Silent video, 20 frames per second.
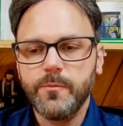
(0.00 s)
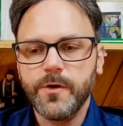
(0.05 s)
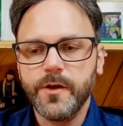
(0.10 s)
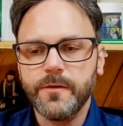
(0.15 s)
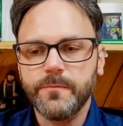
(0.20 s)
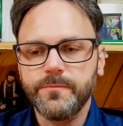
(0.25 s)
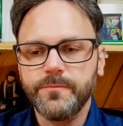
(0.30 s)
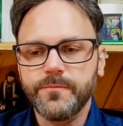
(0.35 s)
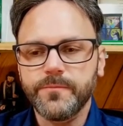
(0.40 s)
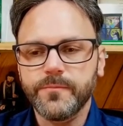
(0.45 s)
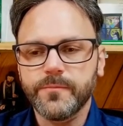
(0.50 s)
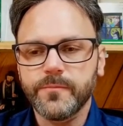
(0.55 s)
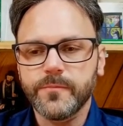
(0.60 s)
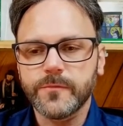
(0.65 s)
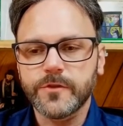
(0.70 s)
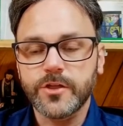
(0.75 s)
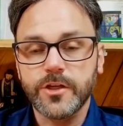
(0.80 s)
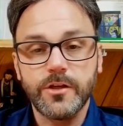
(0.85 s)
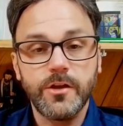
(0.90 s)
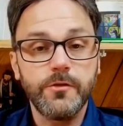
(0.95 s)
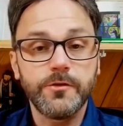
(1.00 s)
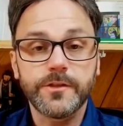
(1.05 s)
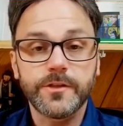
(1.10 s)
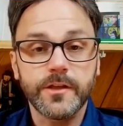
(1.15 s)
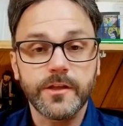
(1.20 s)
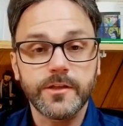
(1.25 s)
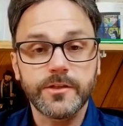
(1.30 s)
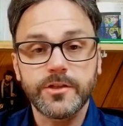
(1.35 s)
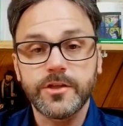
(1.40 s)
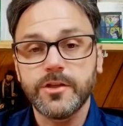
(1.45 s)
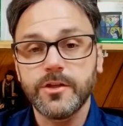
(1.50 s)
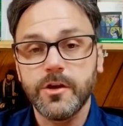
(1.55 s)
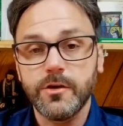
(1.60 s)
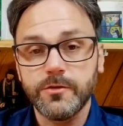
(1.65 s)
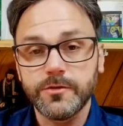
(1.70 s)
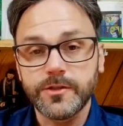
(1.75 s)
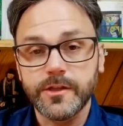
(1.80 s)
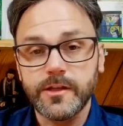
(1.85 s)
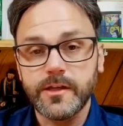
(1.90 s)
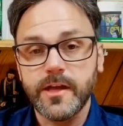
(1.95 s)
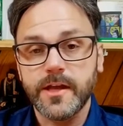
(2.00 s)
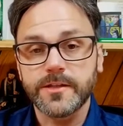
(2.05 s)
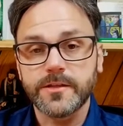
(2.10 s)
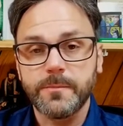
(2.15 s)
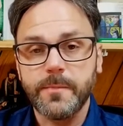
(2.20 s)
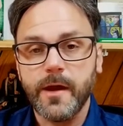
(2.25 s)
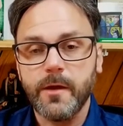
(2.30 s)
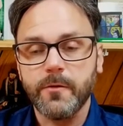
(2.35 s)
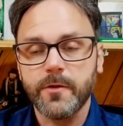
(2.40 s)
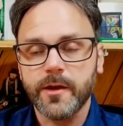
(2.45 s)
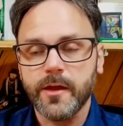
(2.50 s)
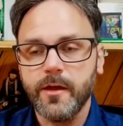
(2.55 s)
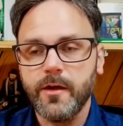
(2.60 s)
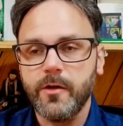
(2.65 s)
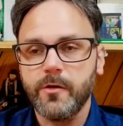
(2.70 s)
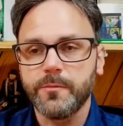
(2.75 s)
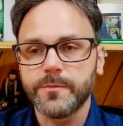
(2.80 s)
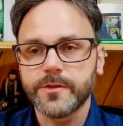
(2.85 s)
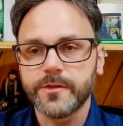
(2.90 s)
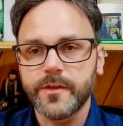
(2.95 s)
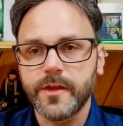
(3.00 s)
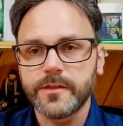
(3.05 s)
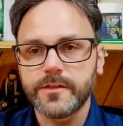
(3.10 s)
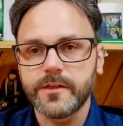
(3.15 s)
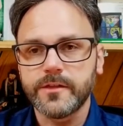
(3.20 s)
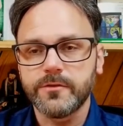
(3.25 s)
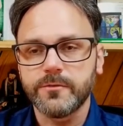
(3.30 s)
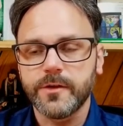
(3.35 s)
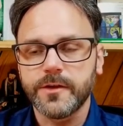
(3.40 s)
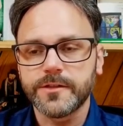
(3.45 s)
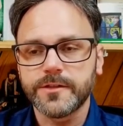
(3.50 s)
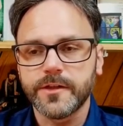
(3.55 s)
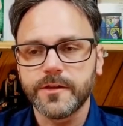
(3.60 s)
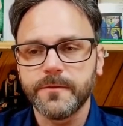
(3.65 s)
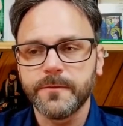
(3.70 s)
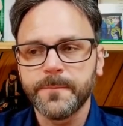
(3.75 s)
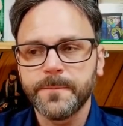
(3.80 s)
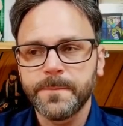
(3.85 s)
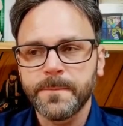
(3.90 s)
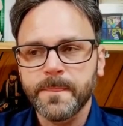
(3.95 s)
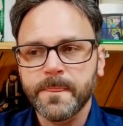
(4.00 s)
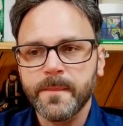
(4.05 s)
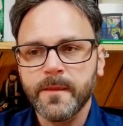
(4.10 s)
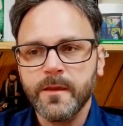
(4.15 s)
But she knows this. She knows that he has the power to help. So that's interesting.